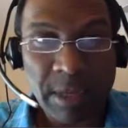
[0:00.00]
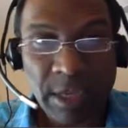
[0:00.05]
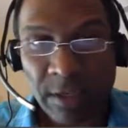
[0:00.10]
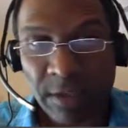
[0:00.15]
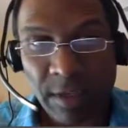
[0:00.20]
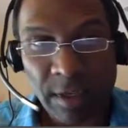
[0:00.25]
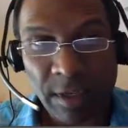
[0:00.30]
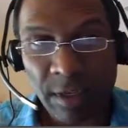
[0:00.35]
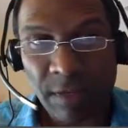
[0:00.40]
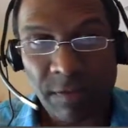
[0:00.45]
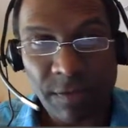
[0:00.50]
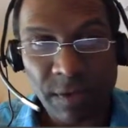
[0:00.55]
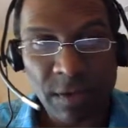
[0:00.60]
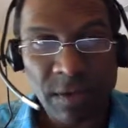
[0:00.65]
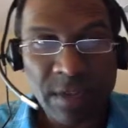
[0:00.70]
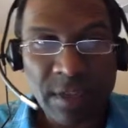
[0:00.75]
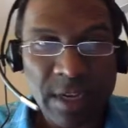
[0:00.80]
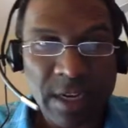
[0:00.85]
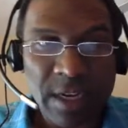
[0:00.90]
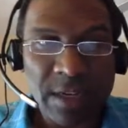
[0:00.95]
That's a good
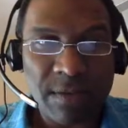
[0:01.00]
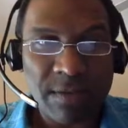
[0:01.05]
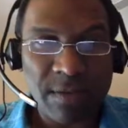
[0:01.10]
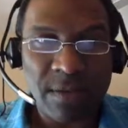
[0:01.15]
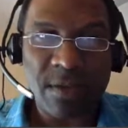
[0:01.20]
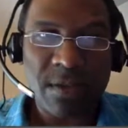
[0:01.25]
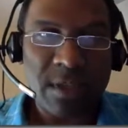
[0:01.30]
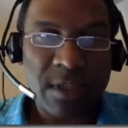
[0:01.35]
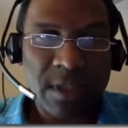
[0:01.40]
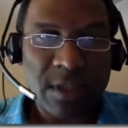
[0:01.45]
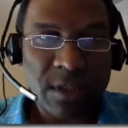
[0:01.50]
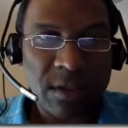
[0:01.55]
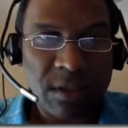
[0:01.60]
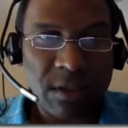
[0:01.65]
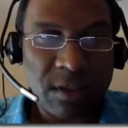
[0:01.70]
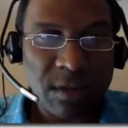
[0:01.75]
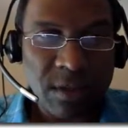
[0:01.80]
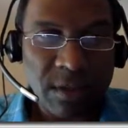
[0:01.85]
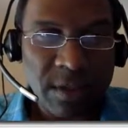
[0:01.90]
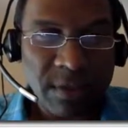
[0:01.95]
first sign. First, see that your
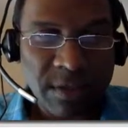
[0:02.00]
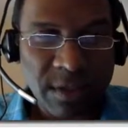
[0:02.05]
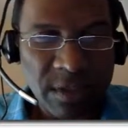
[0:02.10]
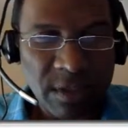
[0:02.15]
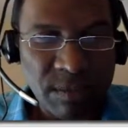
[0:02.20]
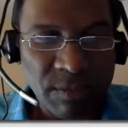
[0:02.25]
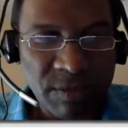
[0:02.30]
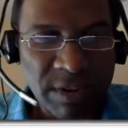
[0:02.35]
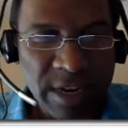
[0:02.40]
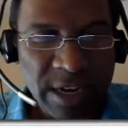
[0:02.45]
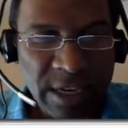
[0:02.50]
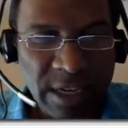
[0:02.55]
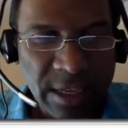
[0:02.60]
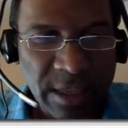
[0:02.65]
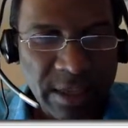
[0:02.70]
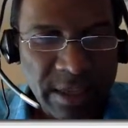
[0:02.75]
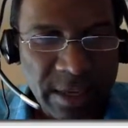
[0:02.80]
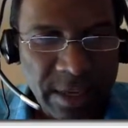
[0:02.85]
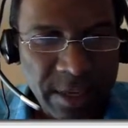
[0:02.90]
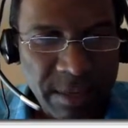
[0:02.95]
new stuff doesn't break
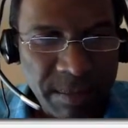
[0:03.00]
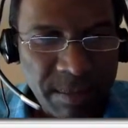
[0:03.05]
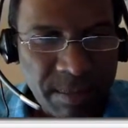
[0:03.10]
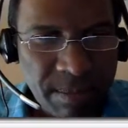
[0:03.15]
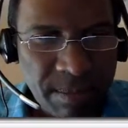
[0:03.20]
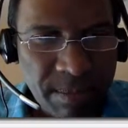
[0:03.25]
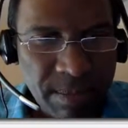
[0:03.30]
anything.